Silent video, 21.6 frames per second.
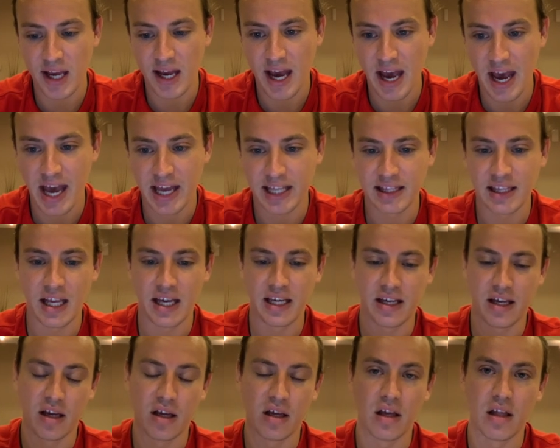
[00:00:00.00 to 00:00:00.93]
had
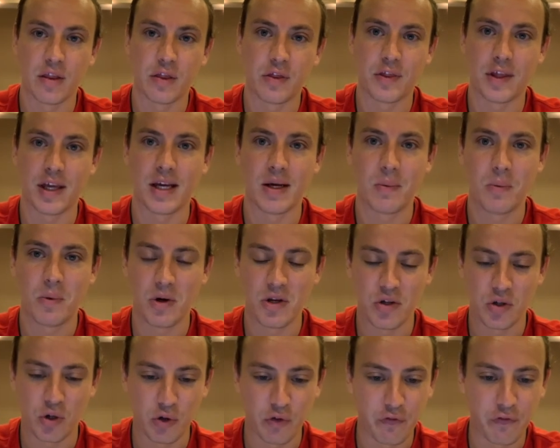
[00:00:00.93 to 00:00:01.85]
like a thing where
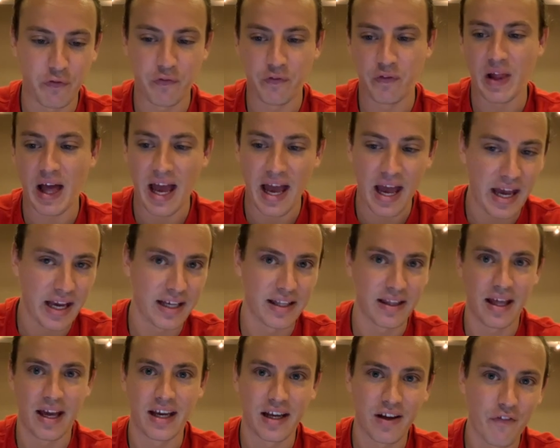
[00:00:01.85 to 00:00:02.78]
you could flag
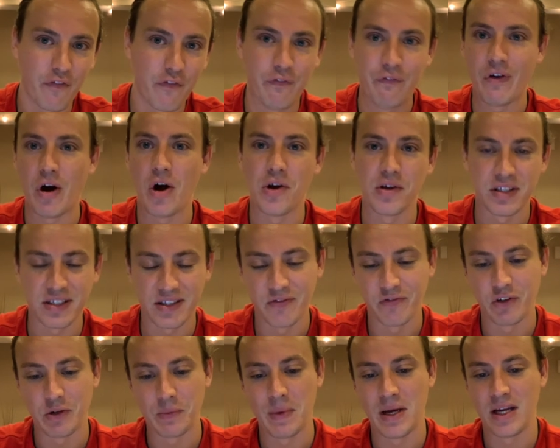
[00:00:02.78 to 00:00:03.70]
like false
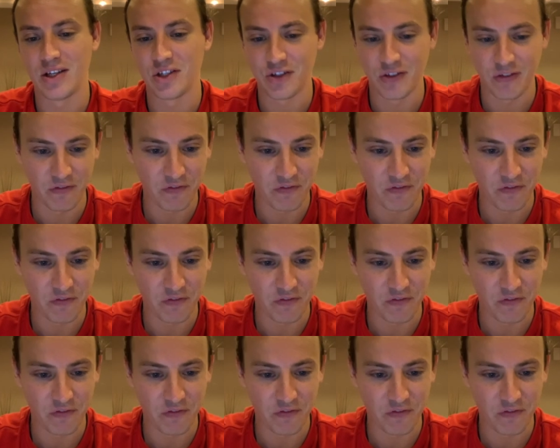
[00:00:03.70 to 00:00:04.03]
information,